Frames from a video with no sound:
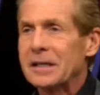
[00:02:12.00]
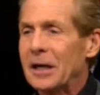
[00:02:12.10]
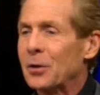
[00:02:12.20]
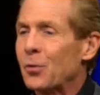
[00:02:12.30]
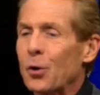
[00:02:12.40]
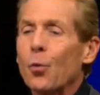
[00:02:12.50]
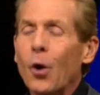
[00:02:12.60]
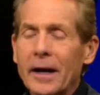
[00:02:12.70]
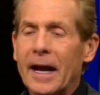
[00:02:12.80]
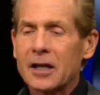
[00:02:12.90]
again, where
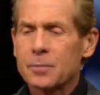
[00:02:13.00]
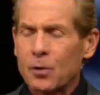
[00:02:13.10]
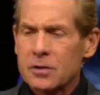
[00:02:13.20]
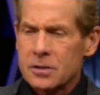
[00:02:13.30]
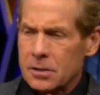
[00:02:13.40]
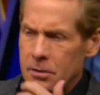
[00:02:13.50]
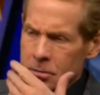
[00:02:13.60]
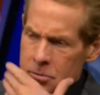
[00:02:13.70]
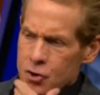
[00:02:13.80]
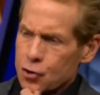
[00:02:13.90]
one expert said,
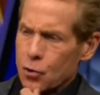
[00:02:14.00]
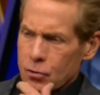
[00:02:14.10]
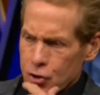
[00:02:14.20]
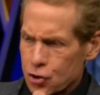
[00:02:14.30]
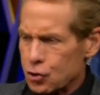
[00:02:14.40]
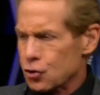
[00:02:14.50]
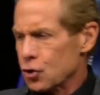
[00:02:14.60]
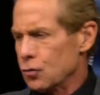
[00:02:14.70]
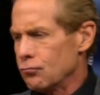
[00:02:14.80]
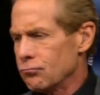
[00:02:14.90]
stroked his chin,
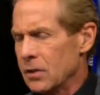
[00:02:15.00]
said,